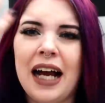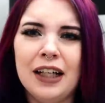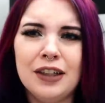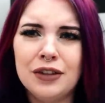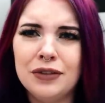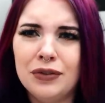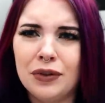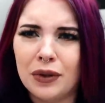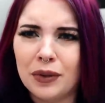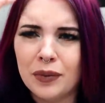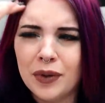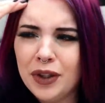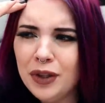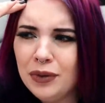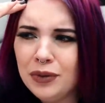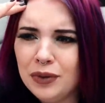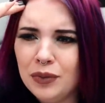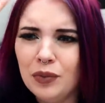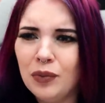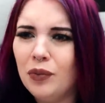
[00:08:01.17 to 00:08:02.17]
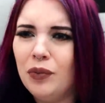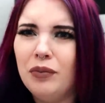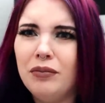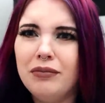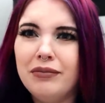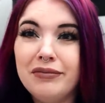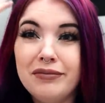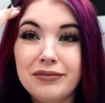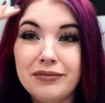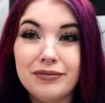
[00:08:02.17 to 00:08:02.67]
asked for? What do you,
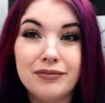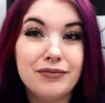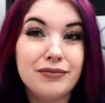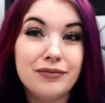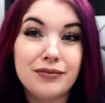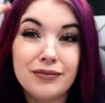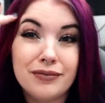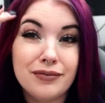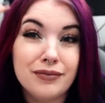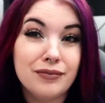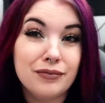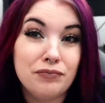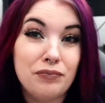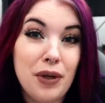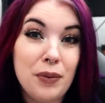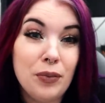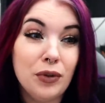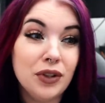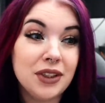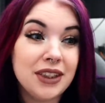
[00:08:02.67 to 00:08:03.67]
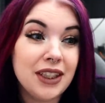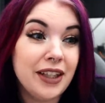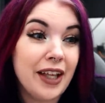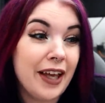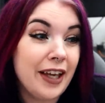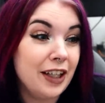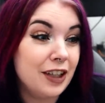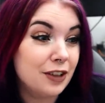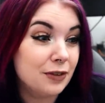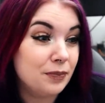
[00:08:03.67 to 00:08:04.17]
people said
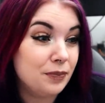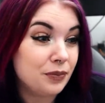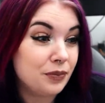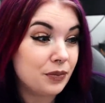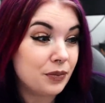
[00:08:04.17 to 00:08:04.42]
like